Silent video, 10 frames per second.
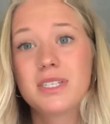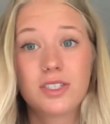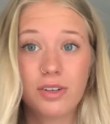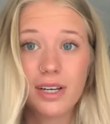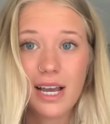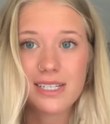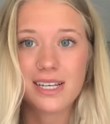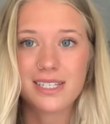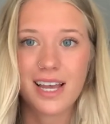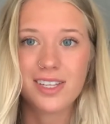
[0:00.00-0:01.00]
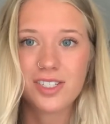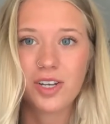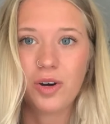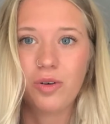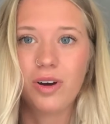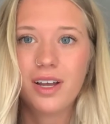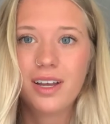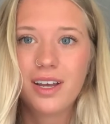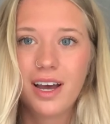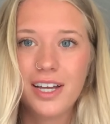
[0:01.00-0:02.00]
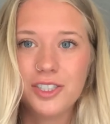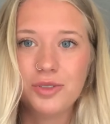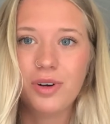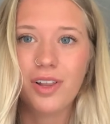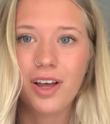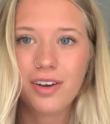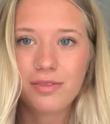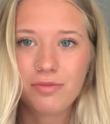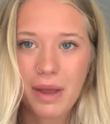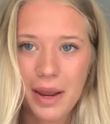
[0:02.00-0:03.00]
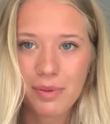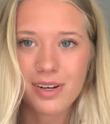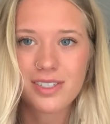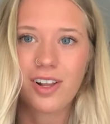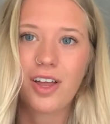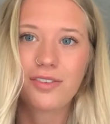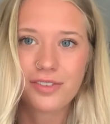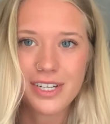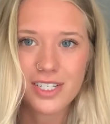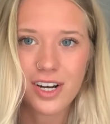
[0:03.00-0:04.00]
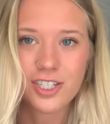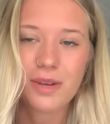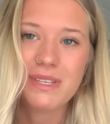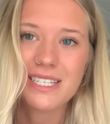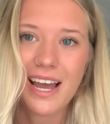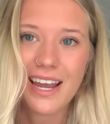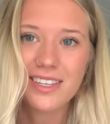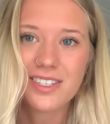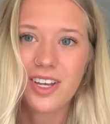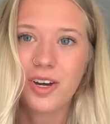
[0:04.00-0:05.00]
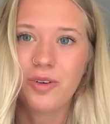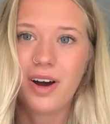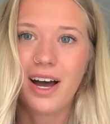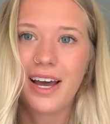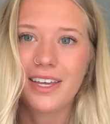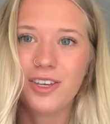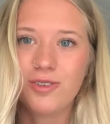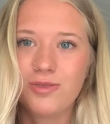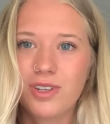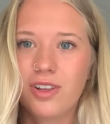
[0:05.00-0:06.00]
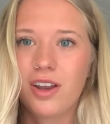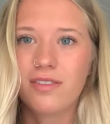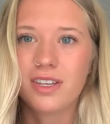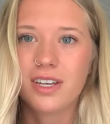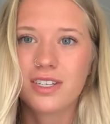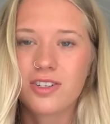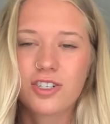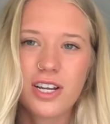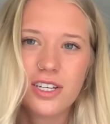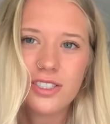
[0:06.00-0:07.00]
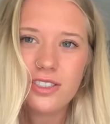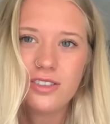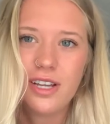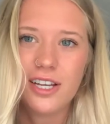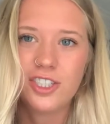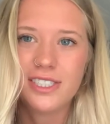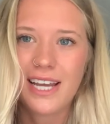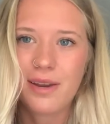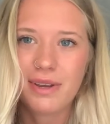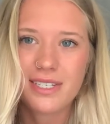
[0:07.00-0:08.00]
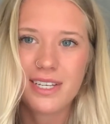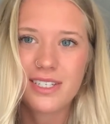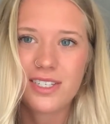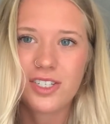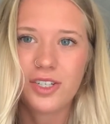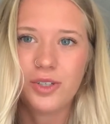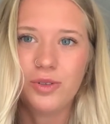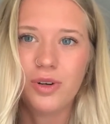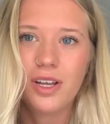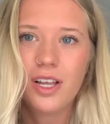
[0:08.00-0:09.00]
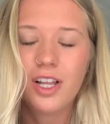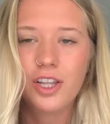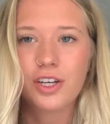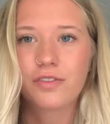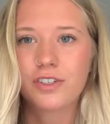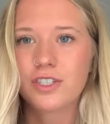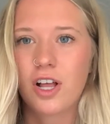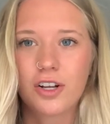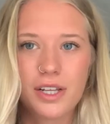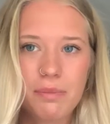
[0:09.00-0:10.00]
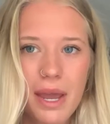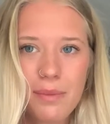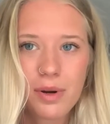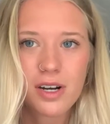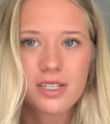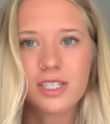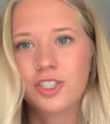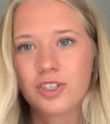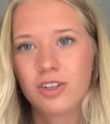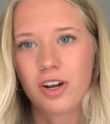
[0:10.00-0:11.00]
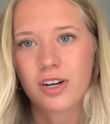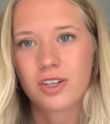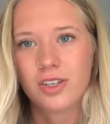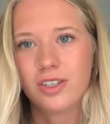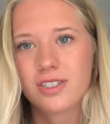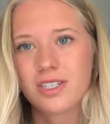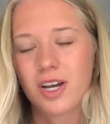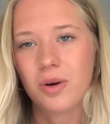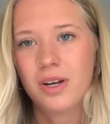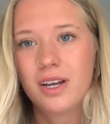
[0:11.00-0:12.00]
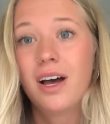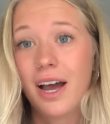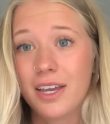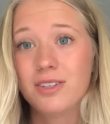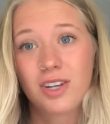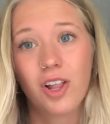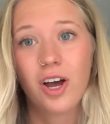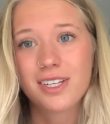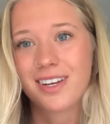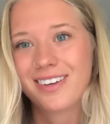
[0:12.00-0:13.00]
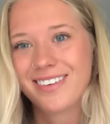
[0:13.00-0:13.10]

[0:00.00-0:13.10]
a student, as I said, so I do a lot of papers and a lot of research. I'm in science, so I use a lot of the search engine, engine databases to look for scholarly papers and journal articles, so I use it a lot.